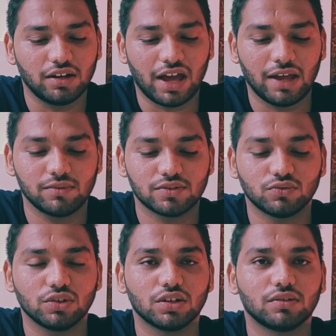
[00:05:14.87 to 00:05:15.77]
I am just
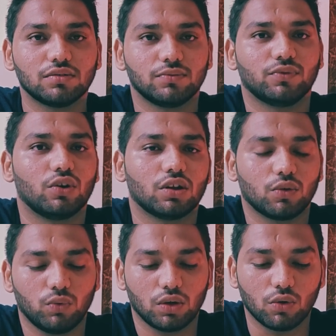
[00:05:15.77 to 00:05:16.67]
doing it for a
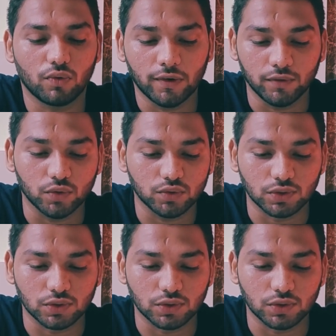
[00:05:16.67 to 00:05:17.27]
quick overview.